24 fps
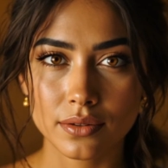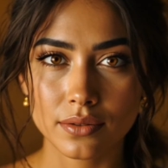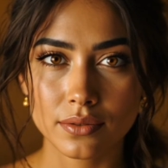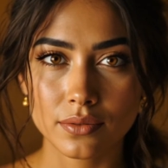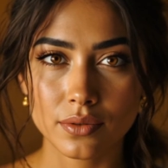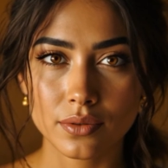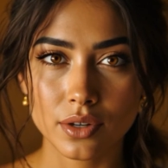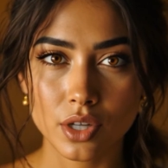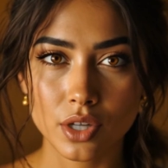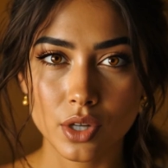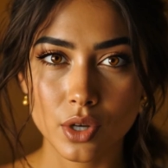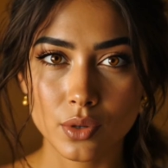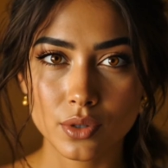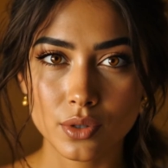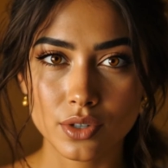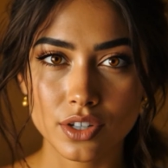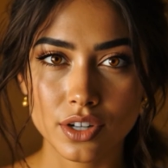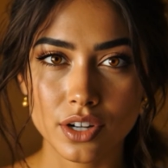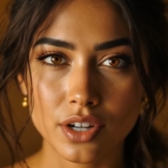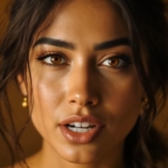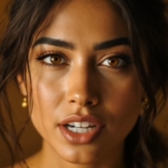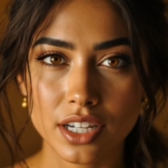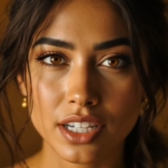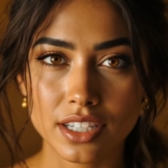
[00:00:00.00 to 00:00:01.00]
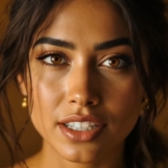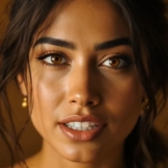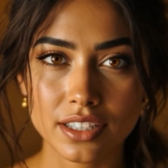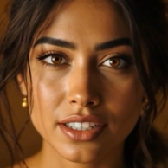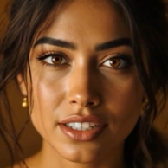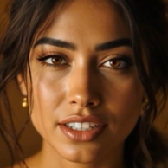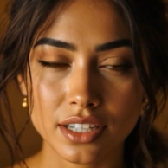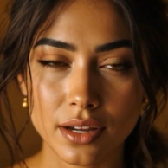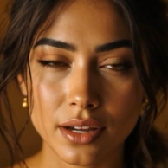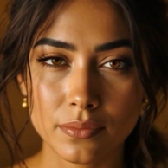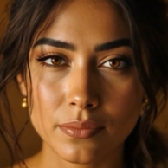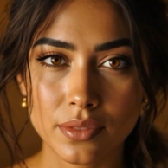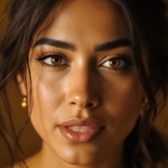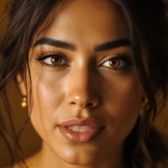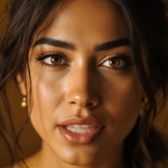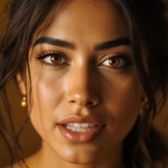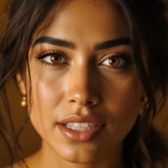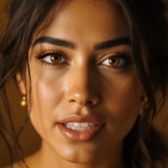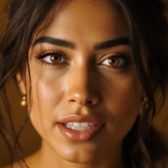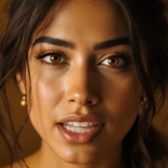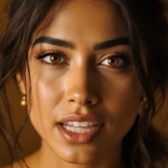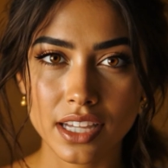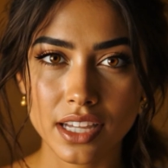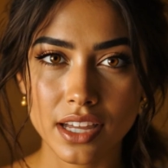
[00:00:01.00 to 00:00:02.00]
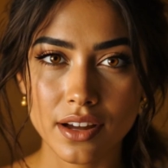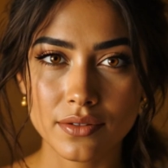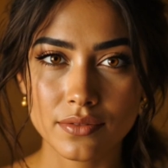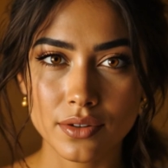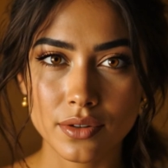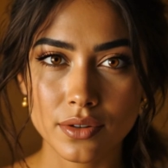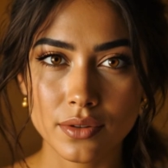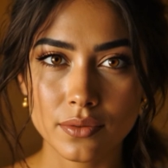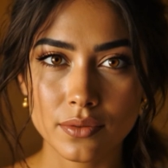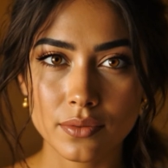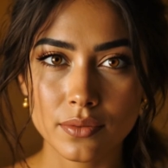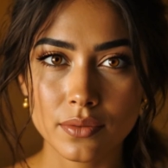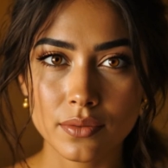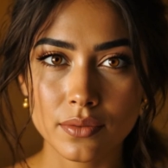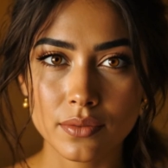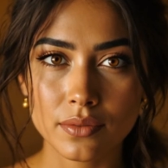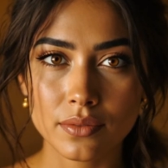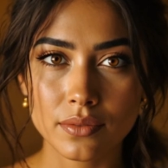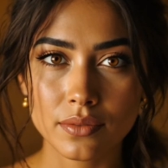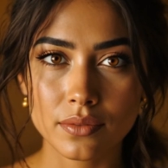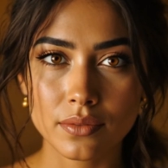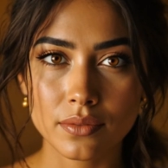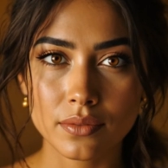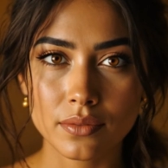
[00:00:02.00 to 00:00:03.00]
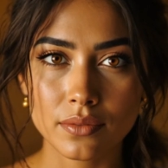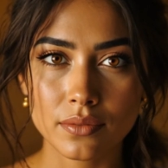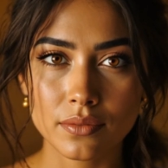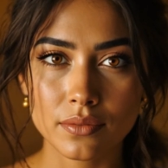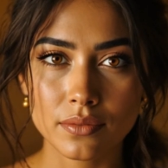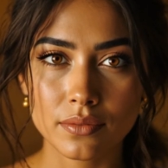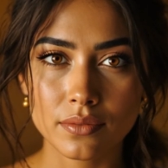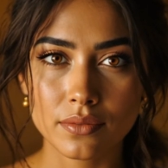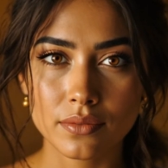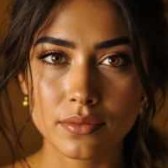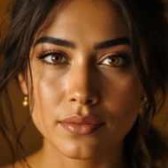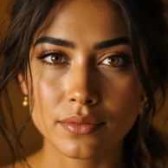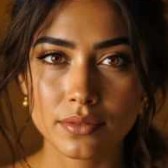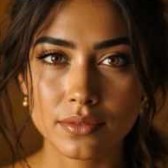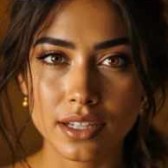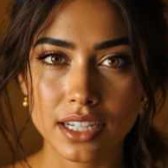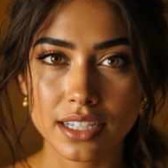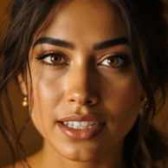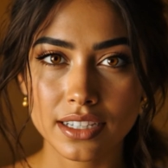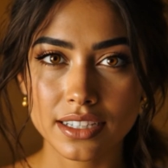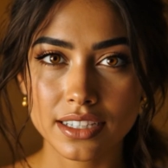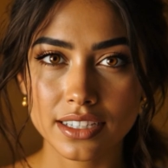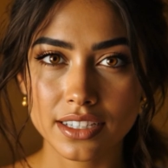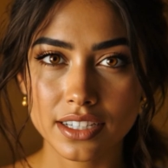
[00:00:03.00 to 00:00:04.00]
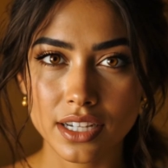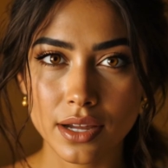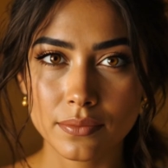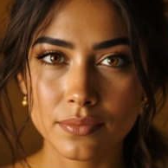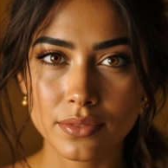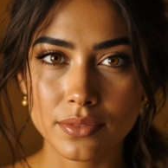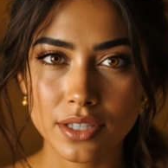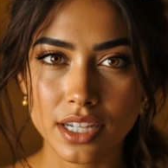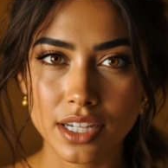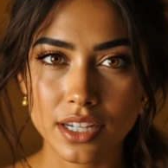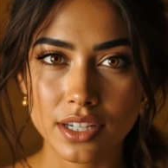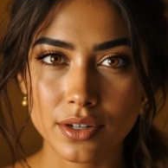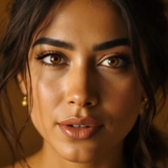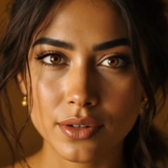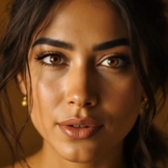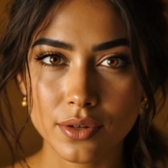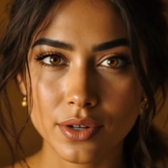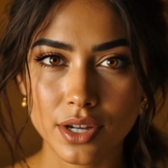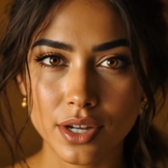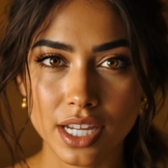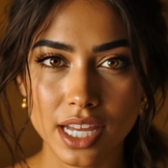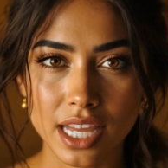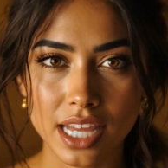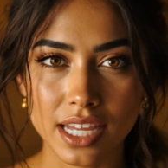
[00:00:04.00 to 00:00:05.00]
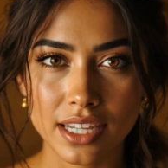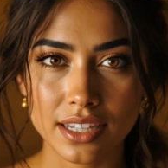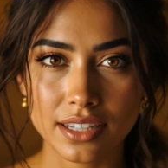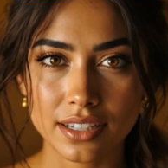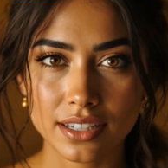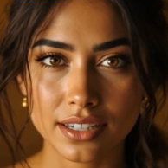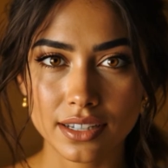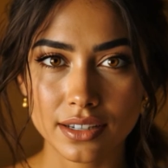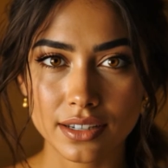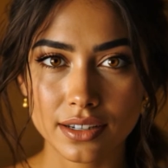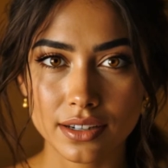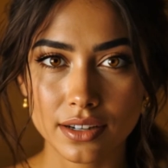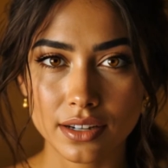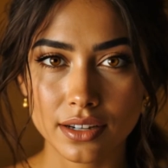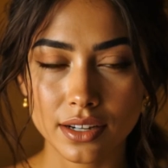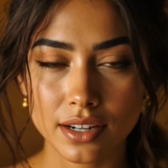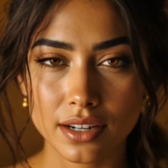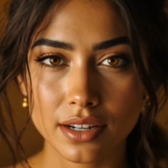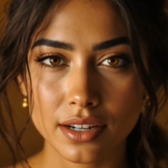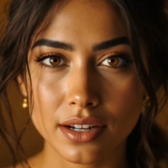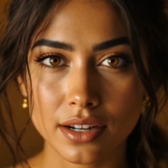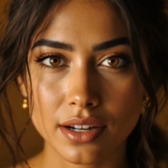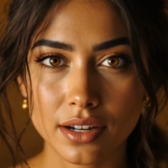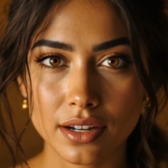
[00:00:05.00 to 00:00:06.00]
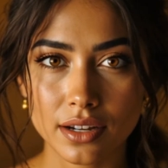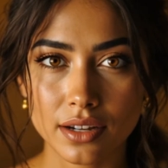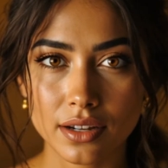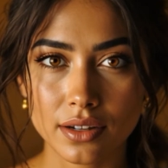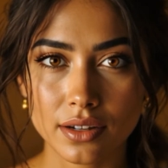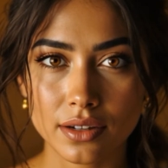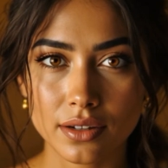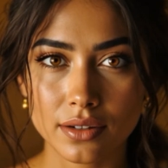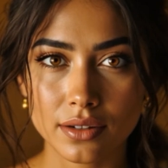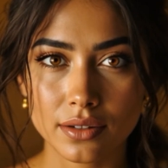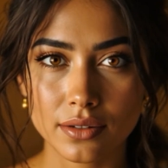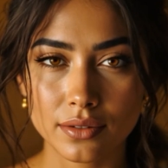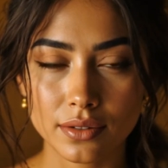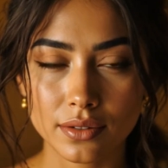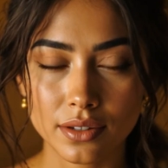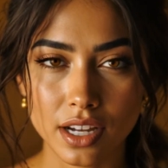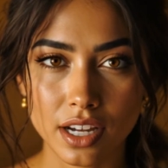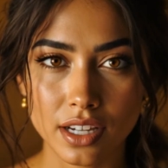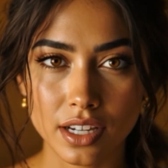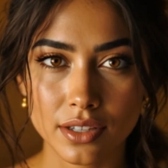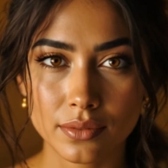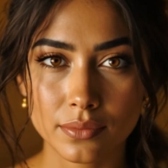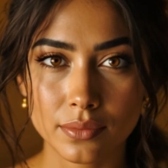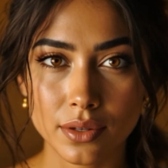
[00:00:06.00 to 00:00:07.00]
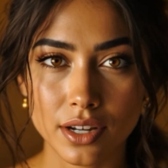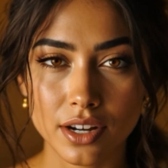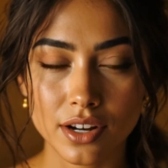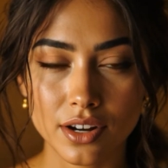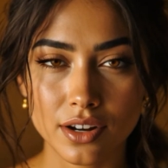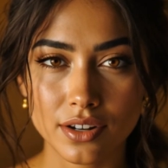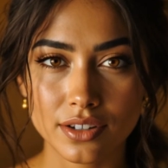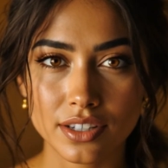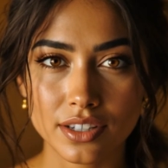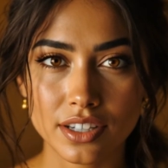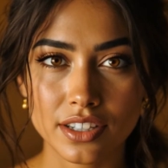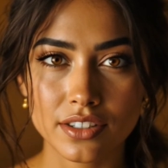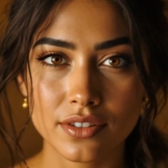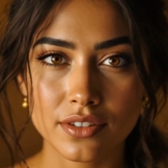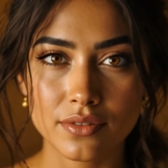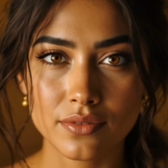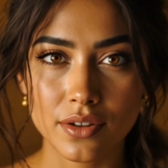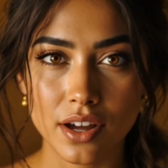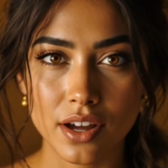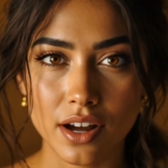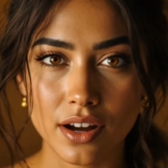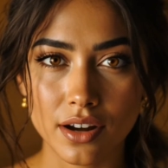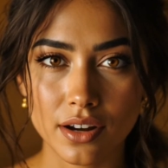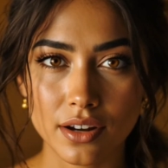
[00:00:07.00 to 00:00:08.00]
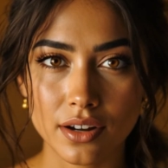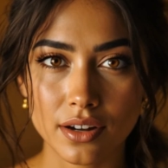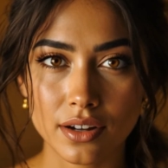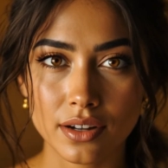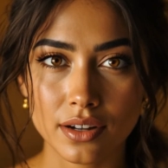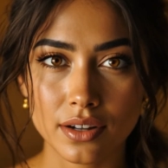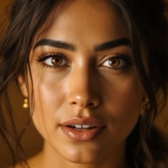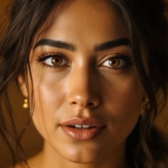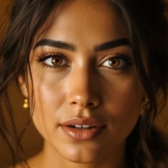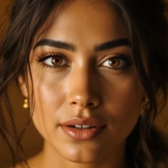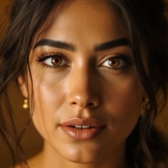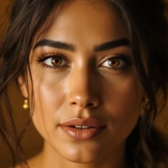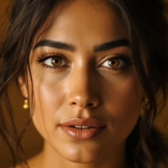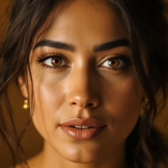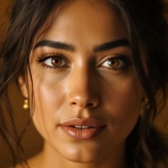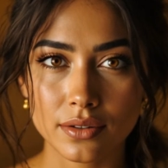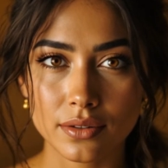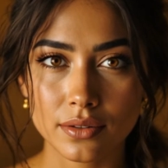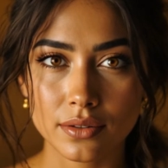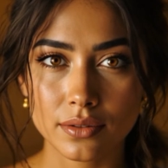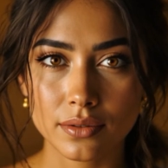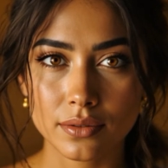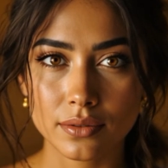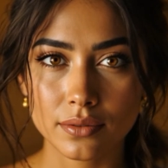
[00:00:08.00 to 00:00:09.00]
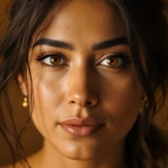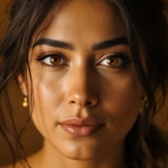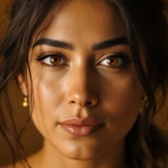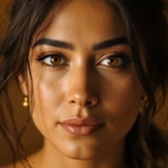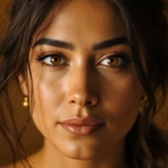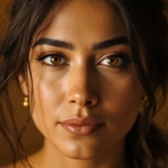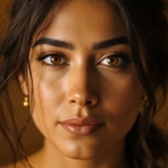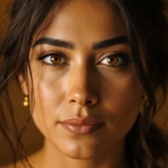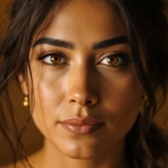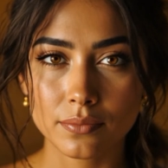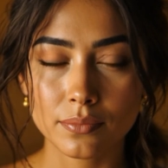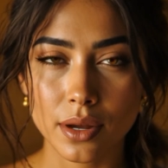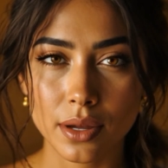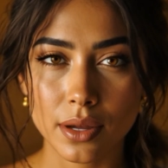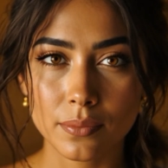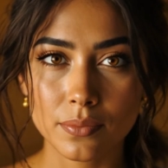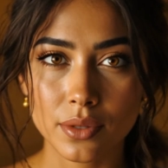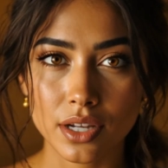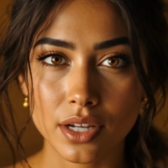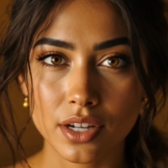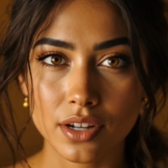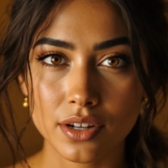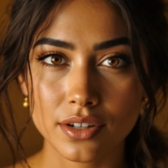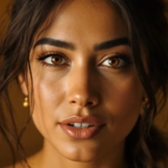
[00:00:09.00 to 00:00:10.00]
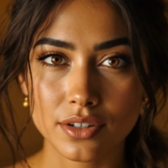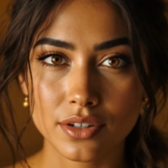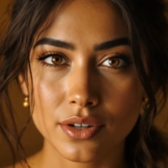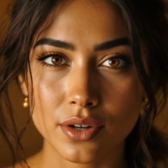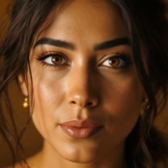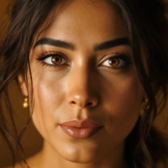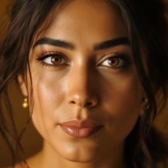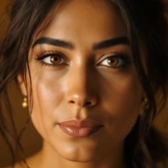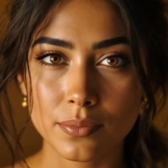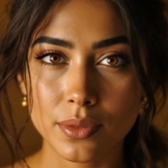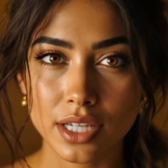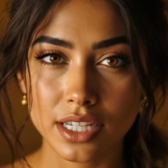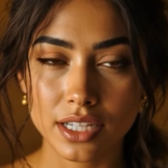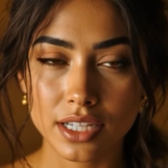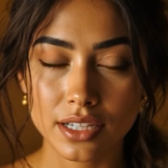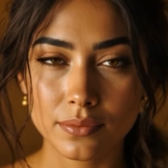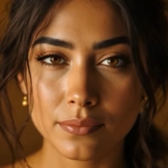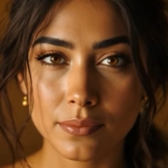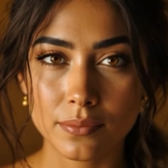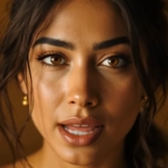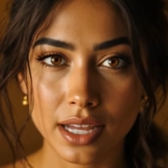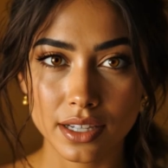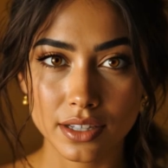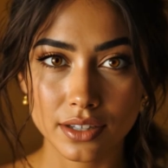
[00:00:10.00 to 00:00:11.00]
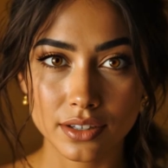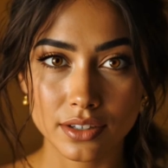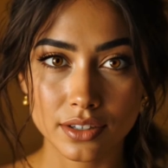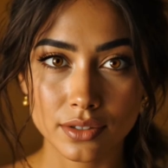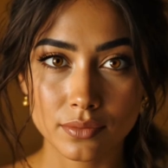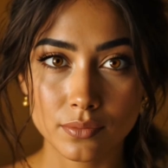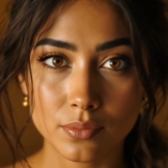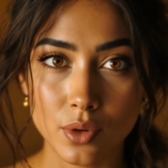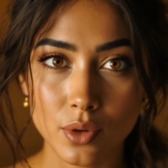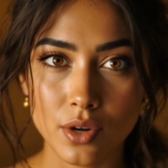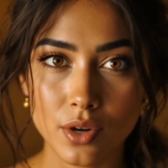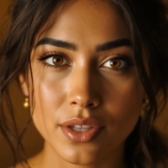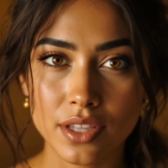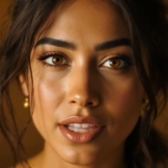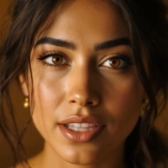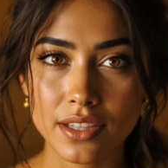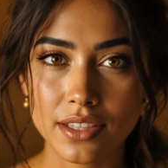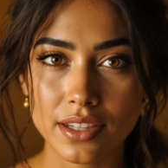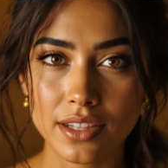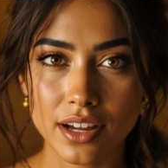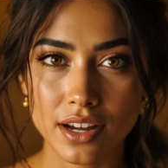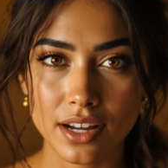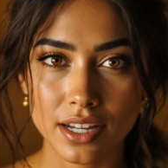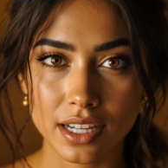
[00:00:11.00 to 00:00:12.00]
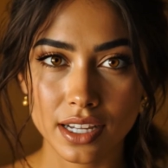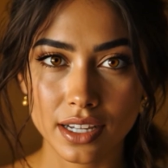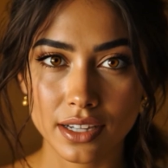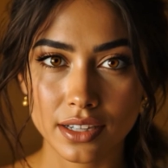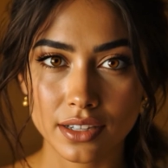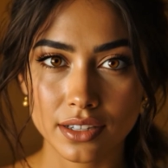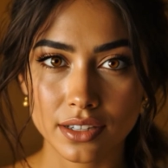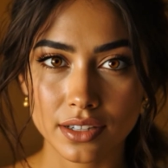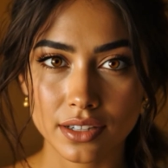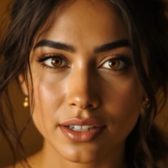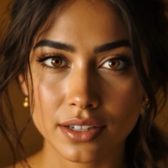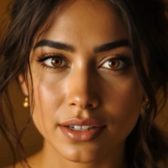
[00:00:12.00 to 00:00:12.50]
Closure isn't something they give you. It's something you create. Not because it's fair, but because your peace matters more than their guilt.